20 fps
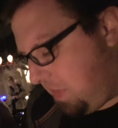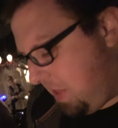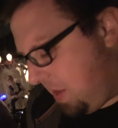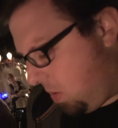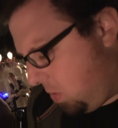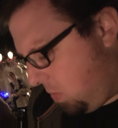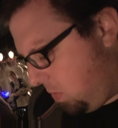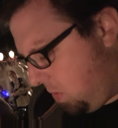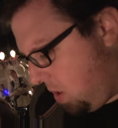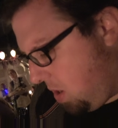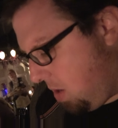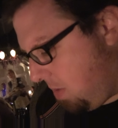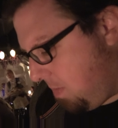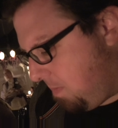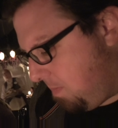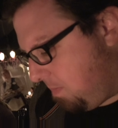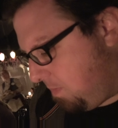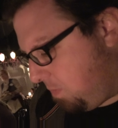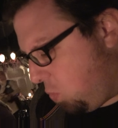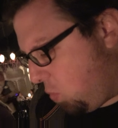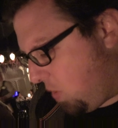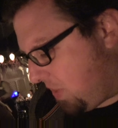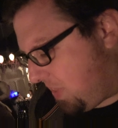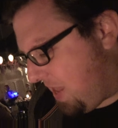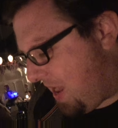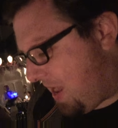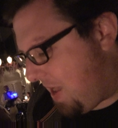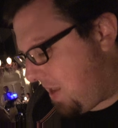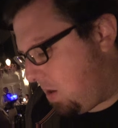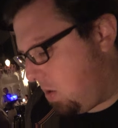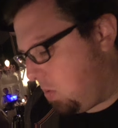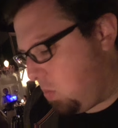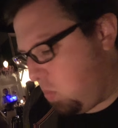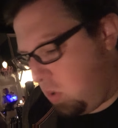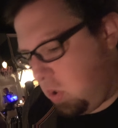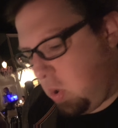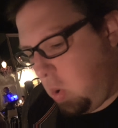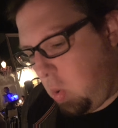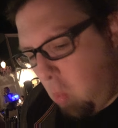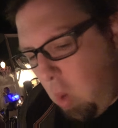thing with that, and
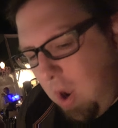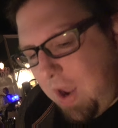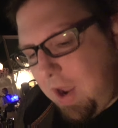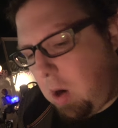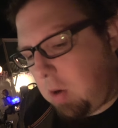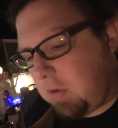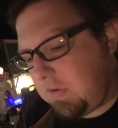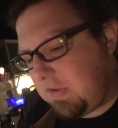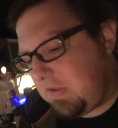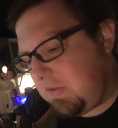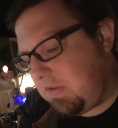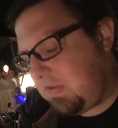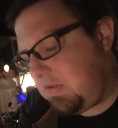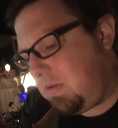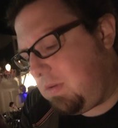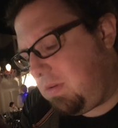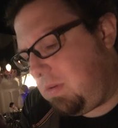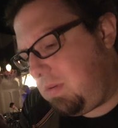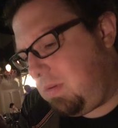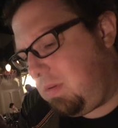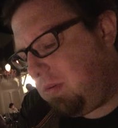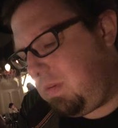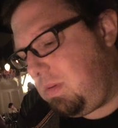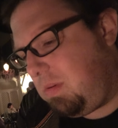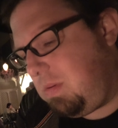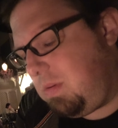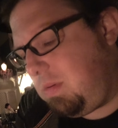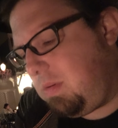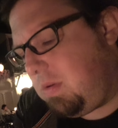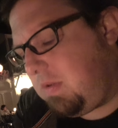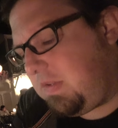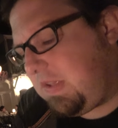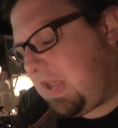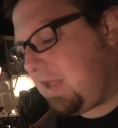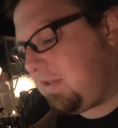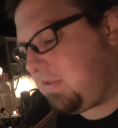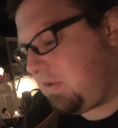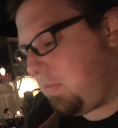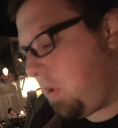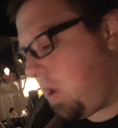you know why ours
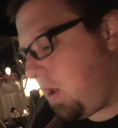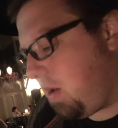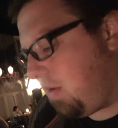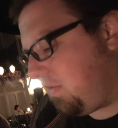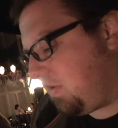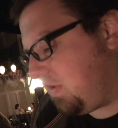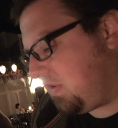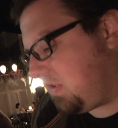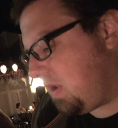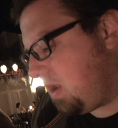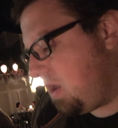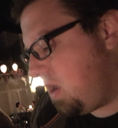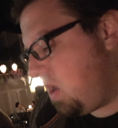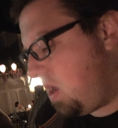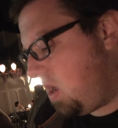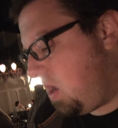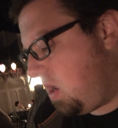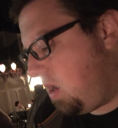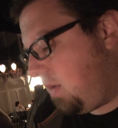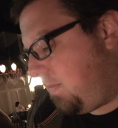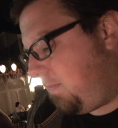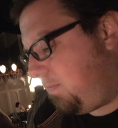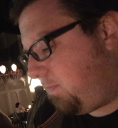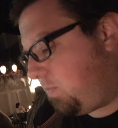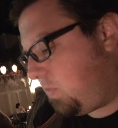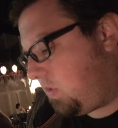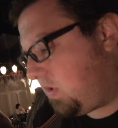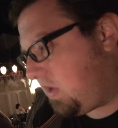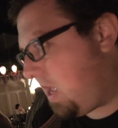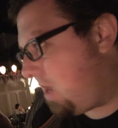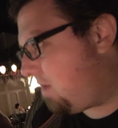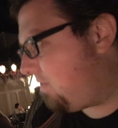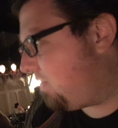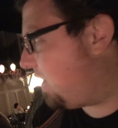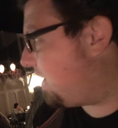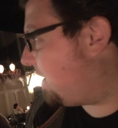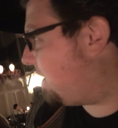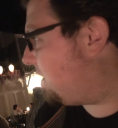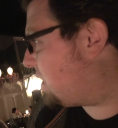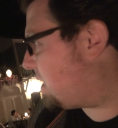stands above is it's kind of
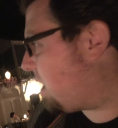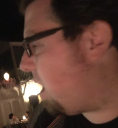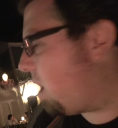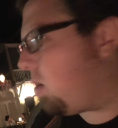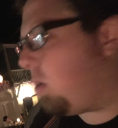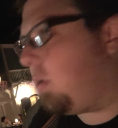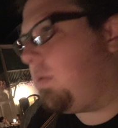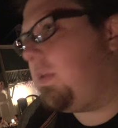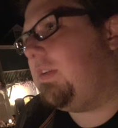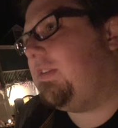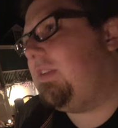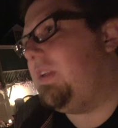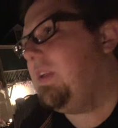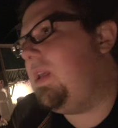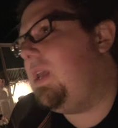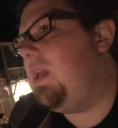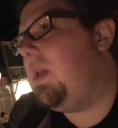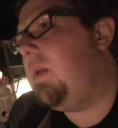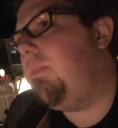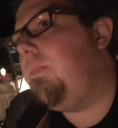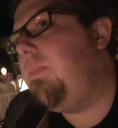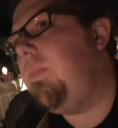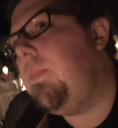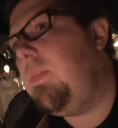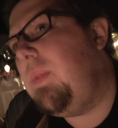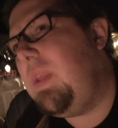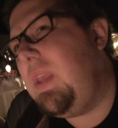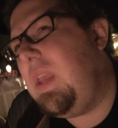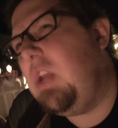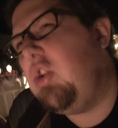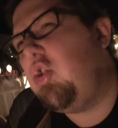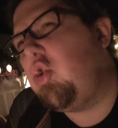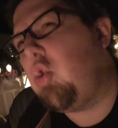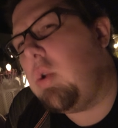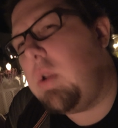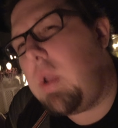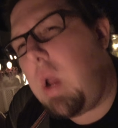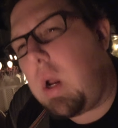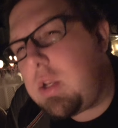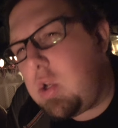like it's got all this
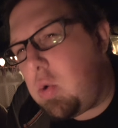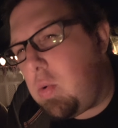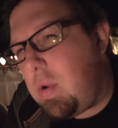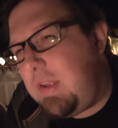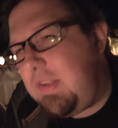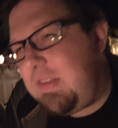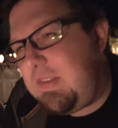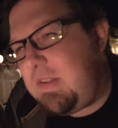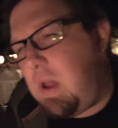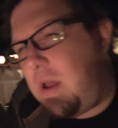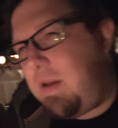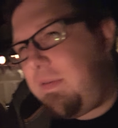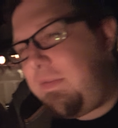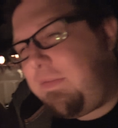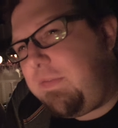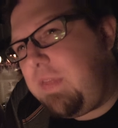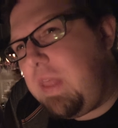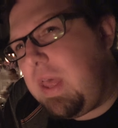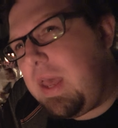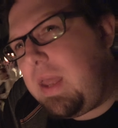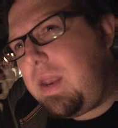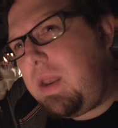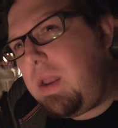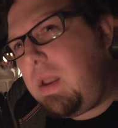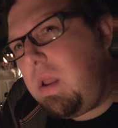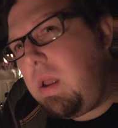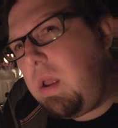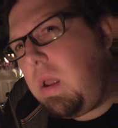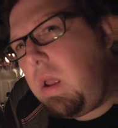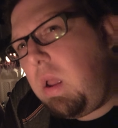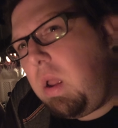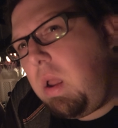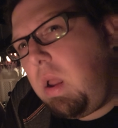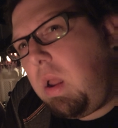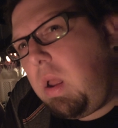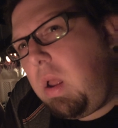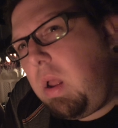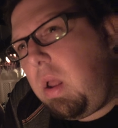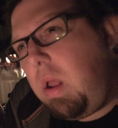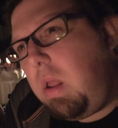introductory stuff that
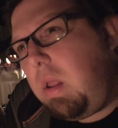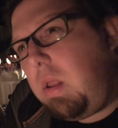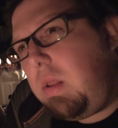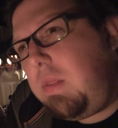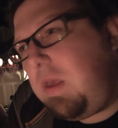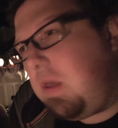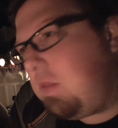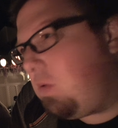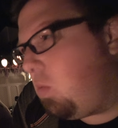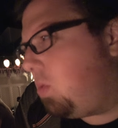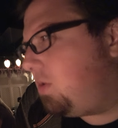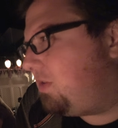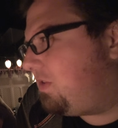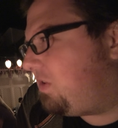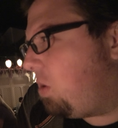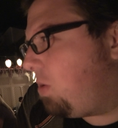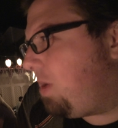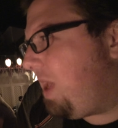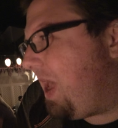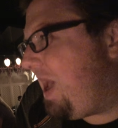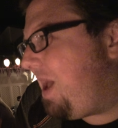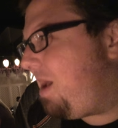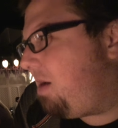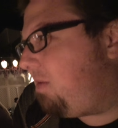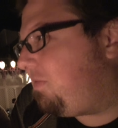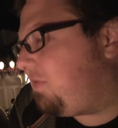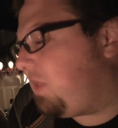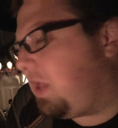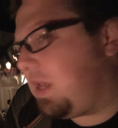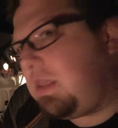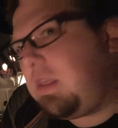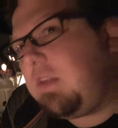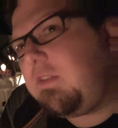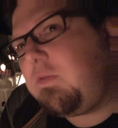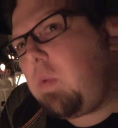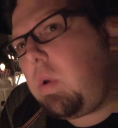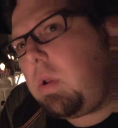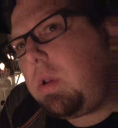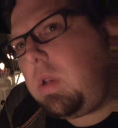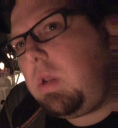the other ones don't have. Like
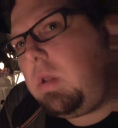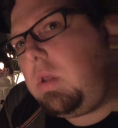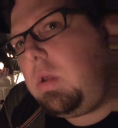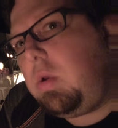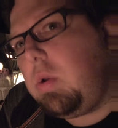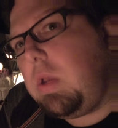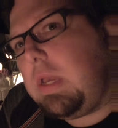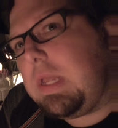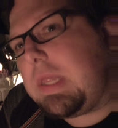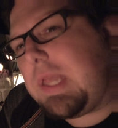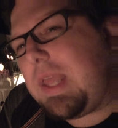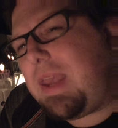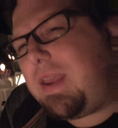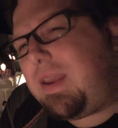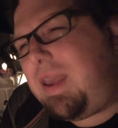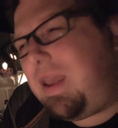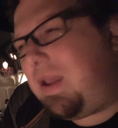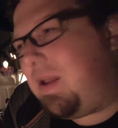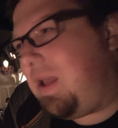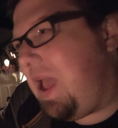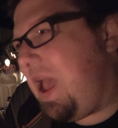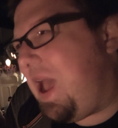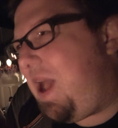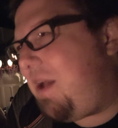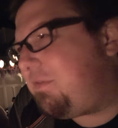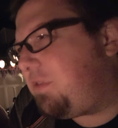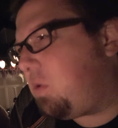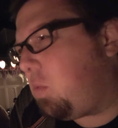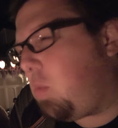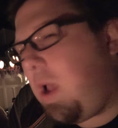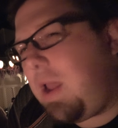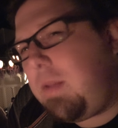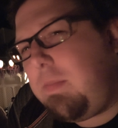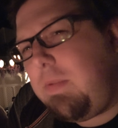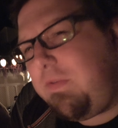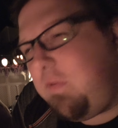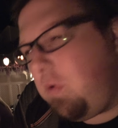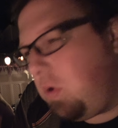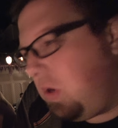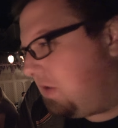this one, it's like half the ride
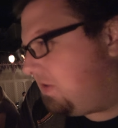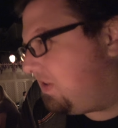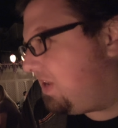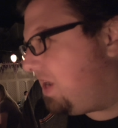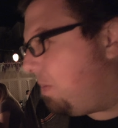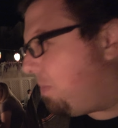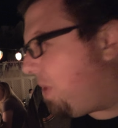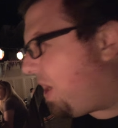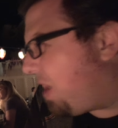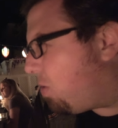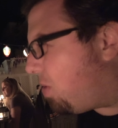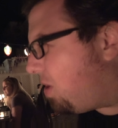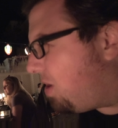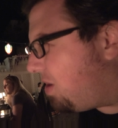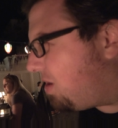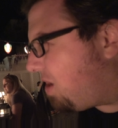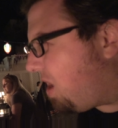before you see a pirate,